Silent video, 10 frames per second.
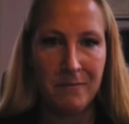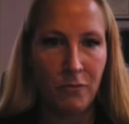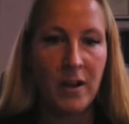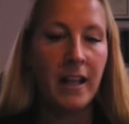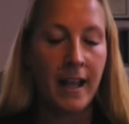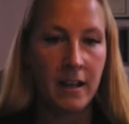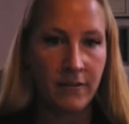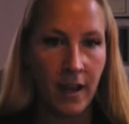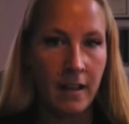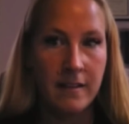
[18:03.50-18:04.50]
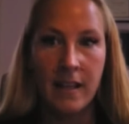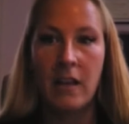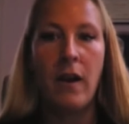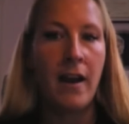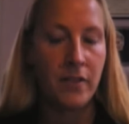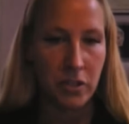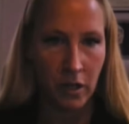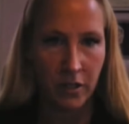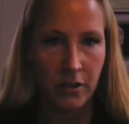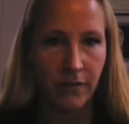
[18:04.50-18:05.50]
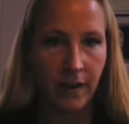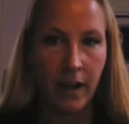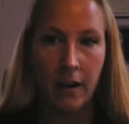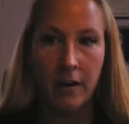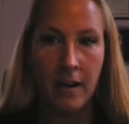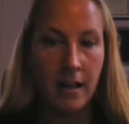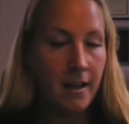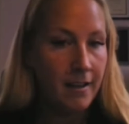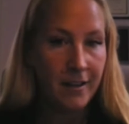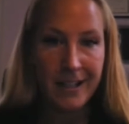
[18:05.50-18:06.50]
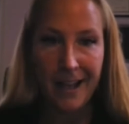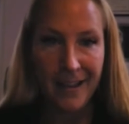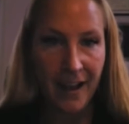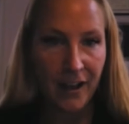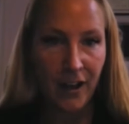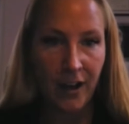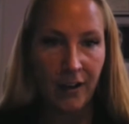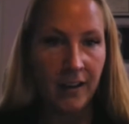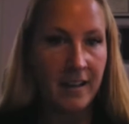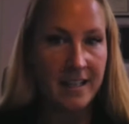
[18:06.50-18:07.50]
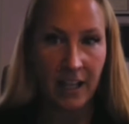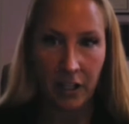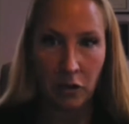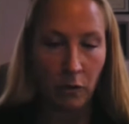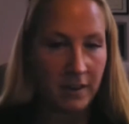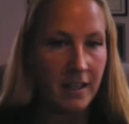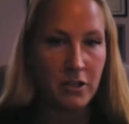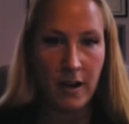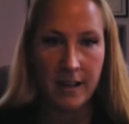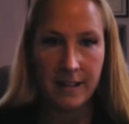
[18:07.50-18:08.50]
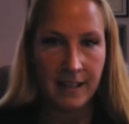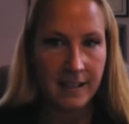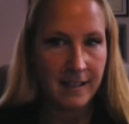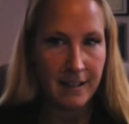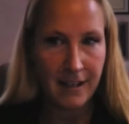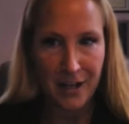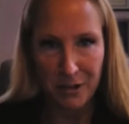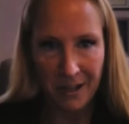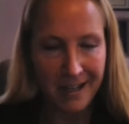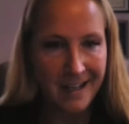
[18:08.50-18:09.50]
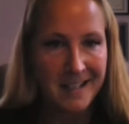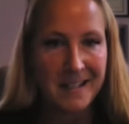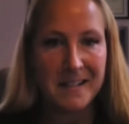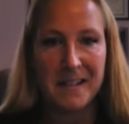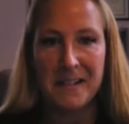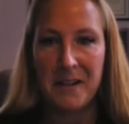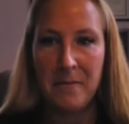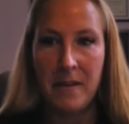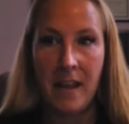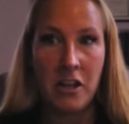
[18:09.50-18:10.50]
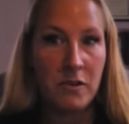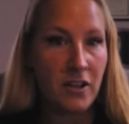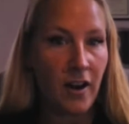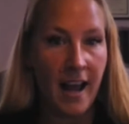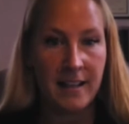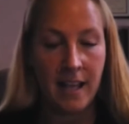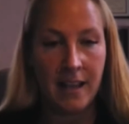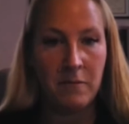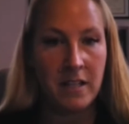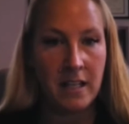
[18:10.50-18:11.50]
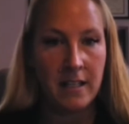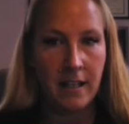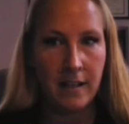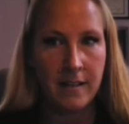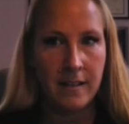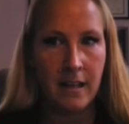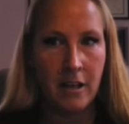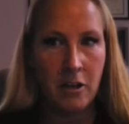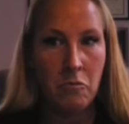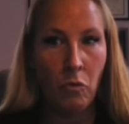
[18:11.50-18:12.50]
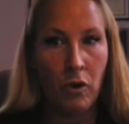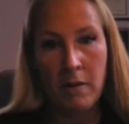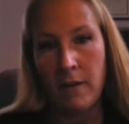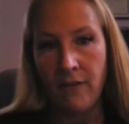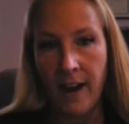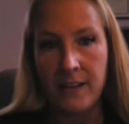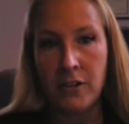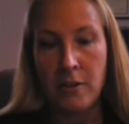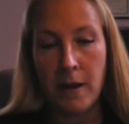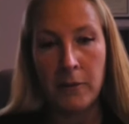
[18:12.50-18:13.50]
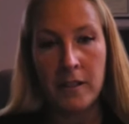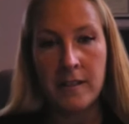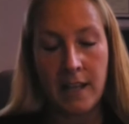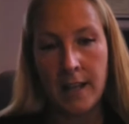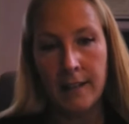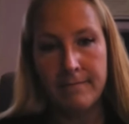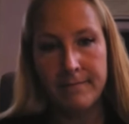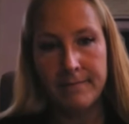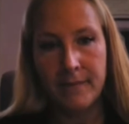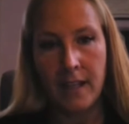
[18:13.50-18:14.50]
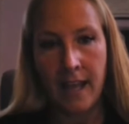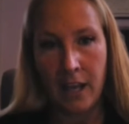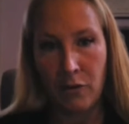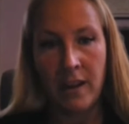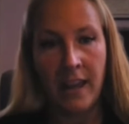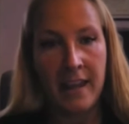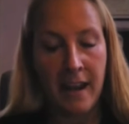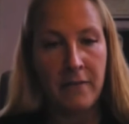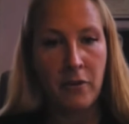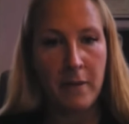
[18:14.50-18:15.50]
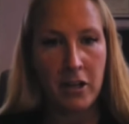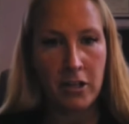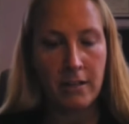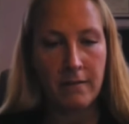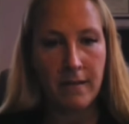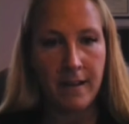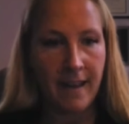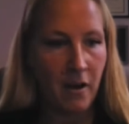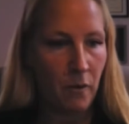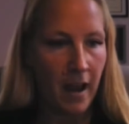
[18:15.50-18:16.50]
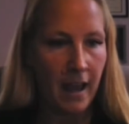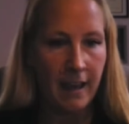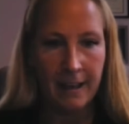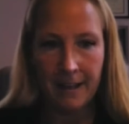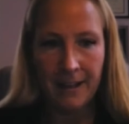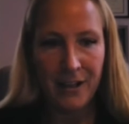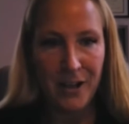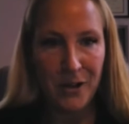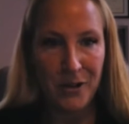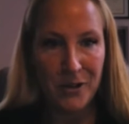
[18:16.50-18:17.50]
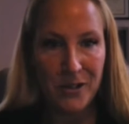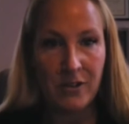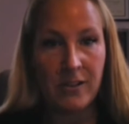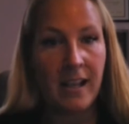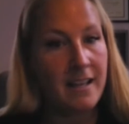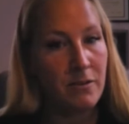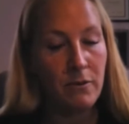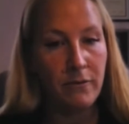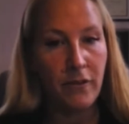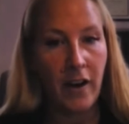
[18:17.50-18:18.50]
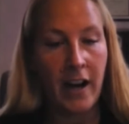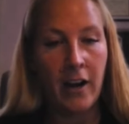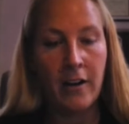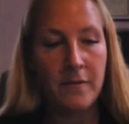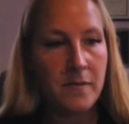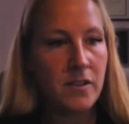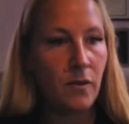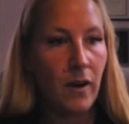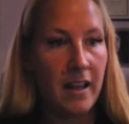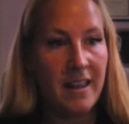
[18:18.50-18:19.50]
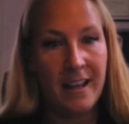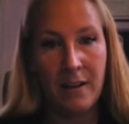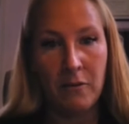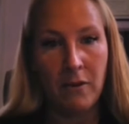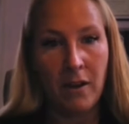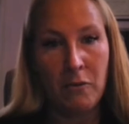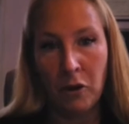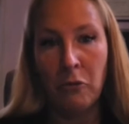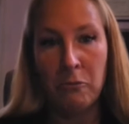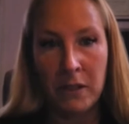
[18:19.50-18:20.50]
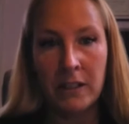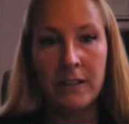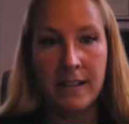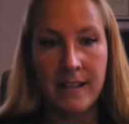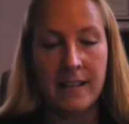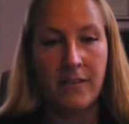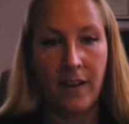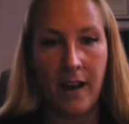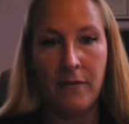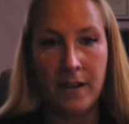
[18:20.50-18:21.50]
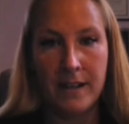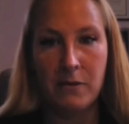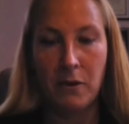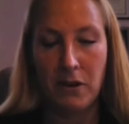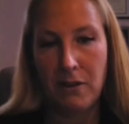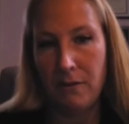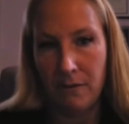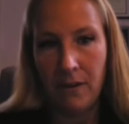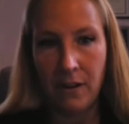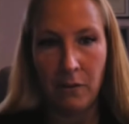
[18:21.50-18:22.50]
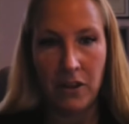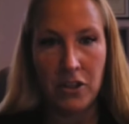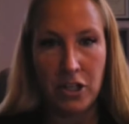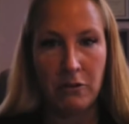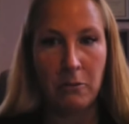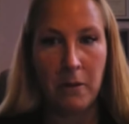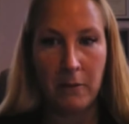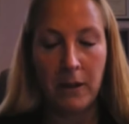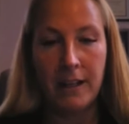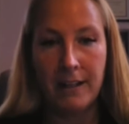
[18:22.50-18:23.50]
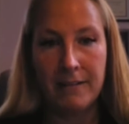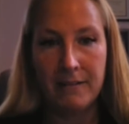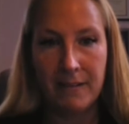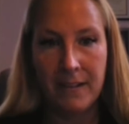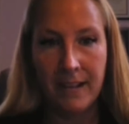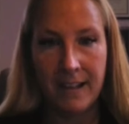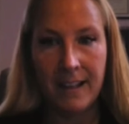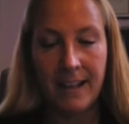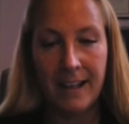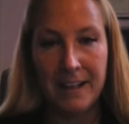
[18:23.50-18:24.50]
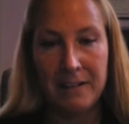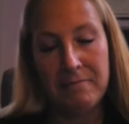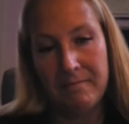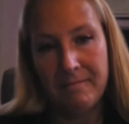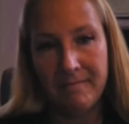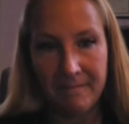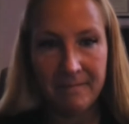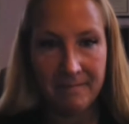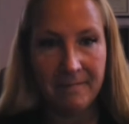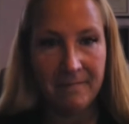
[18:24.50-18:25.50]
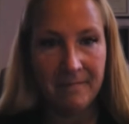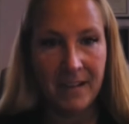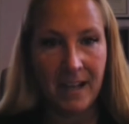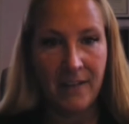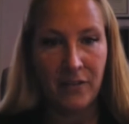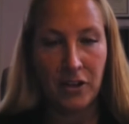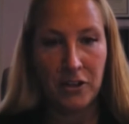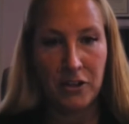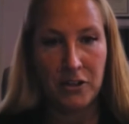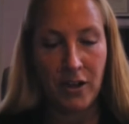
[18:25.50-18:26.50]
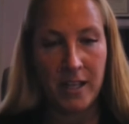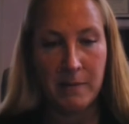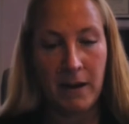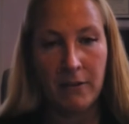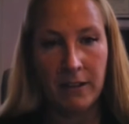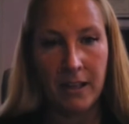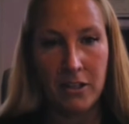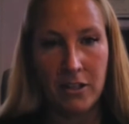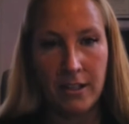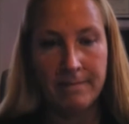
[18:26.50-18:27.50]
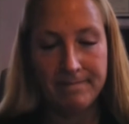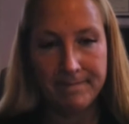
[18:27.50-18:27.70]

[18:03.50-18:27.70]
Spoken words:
relay an event. Say you have a structure fire, you take that call and they tell you what the address is, and you get it into the system, and then you start asking them details. Would it be faster to be able to see it? And they can relay that information, and that way, there's less room for error. So I think it will build a sense of confidence with the general public, and have a good, transparent relationship.